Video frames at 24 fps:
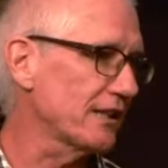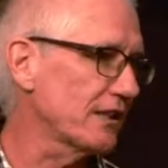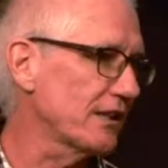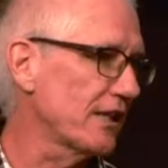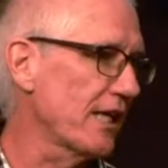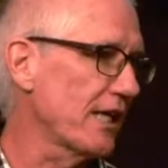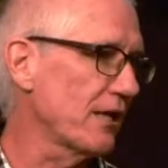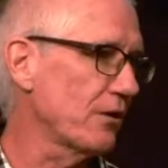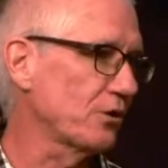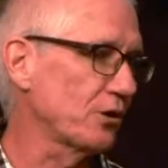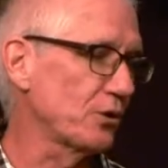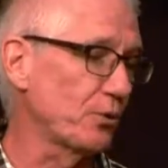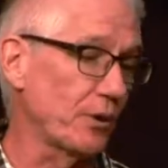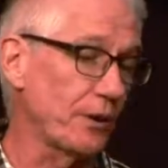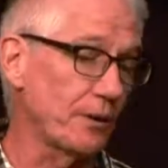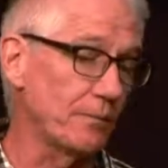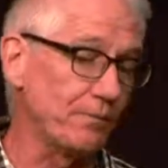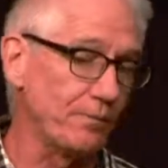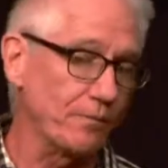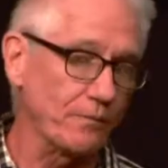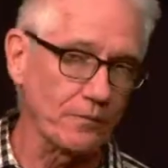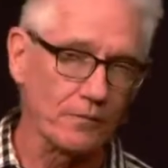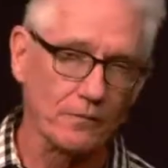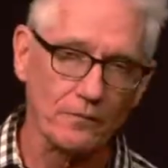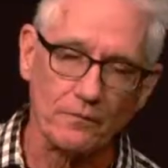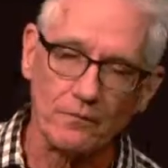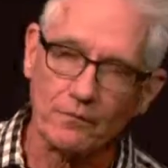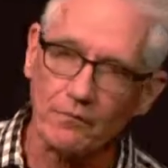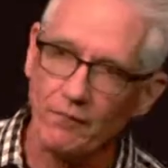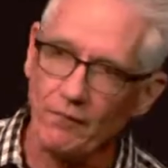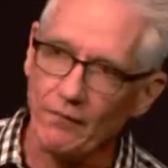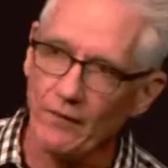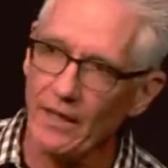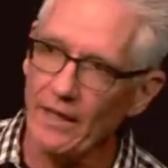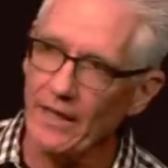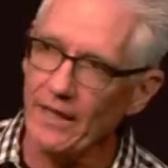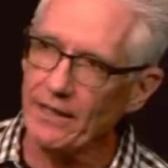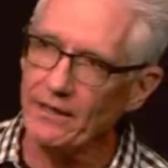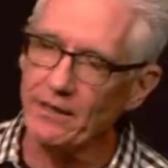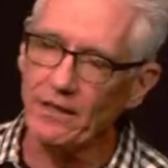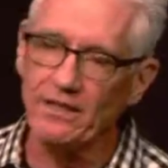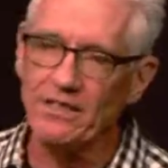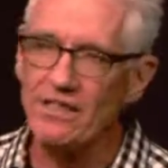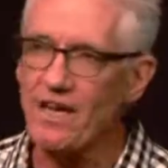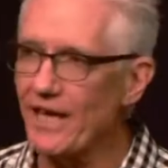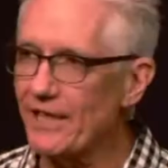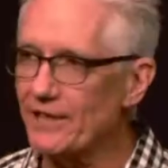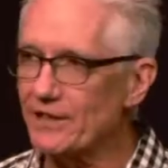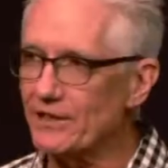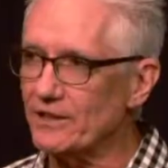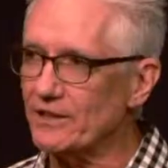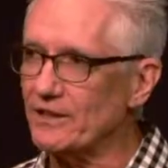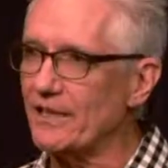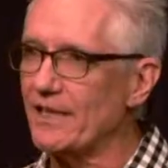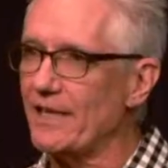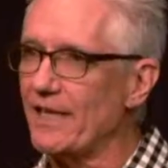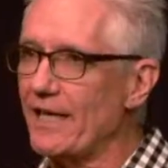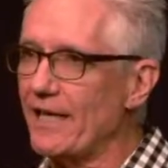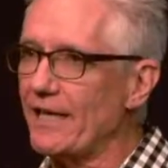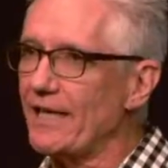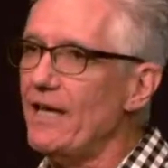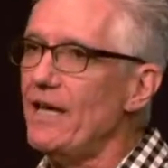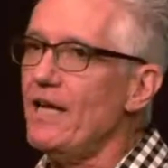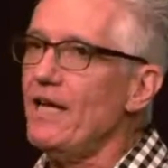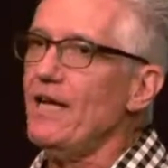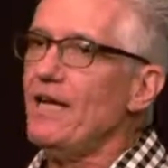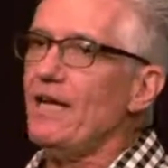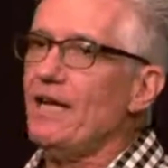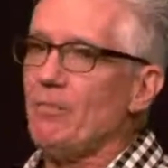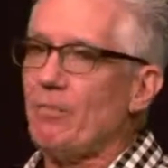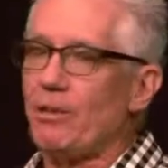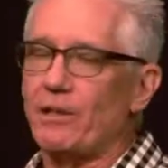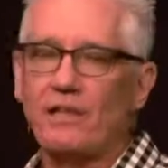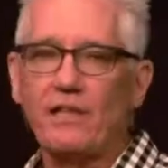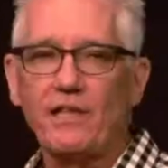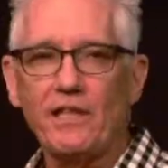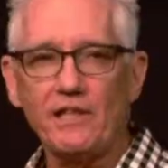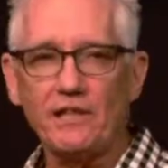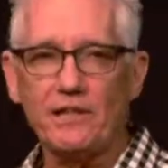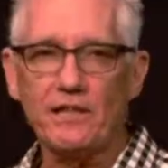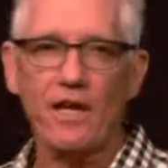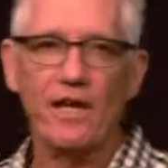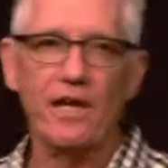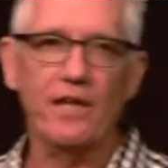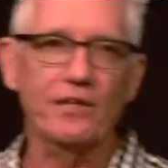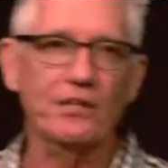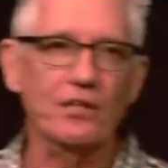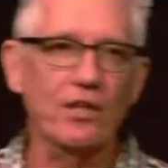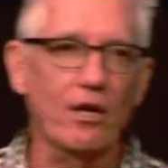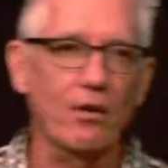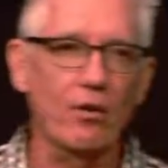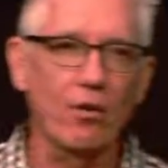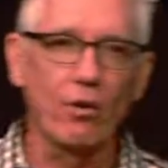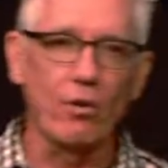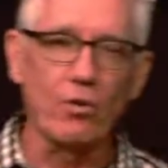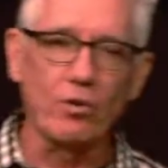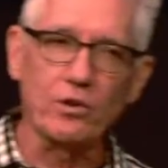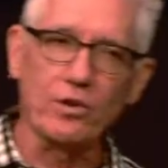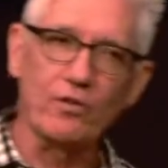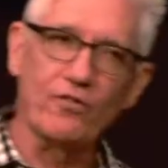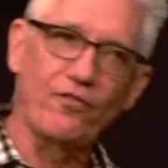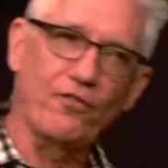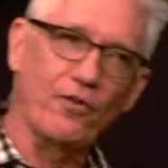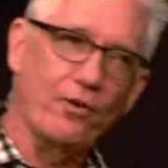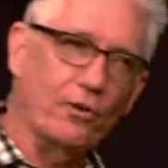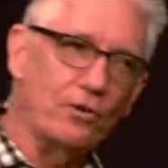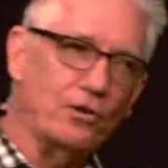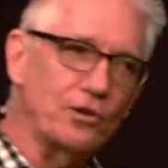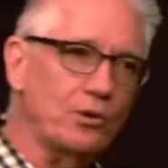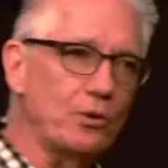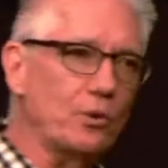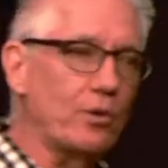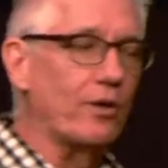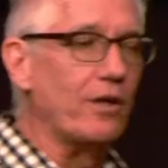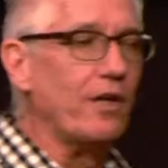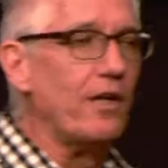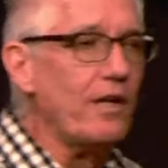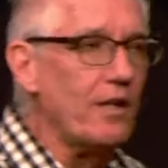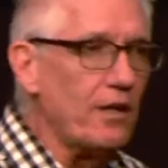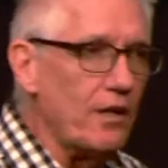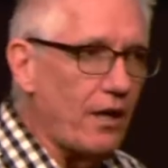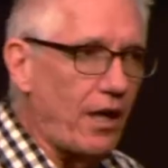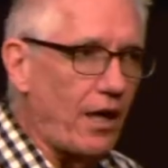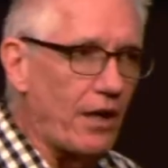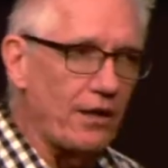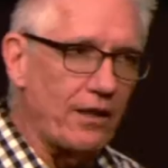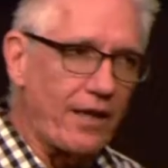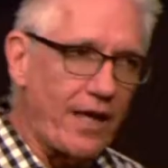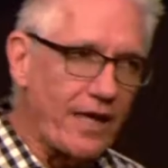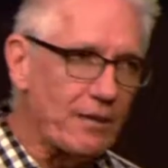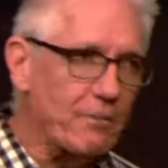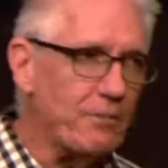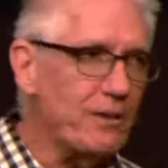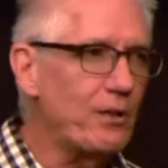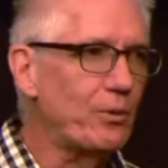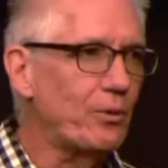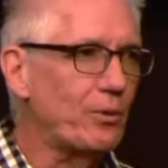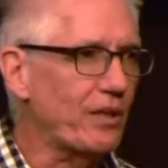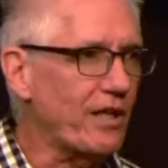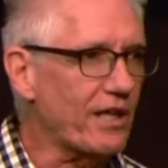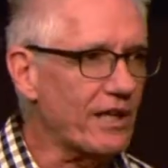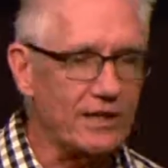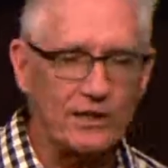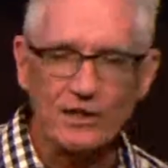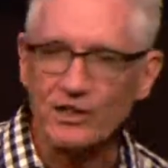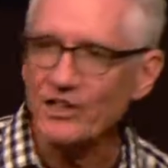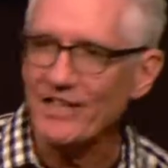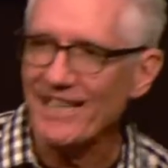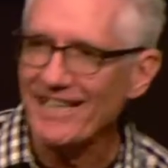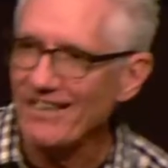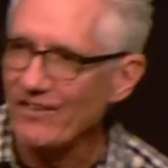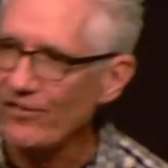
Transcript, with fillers: standards with him. And uh, nicest guy. But these guys are older folks who are uh, like me who are kind of set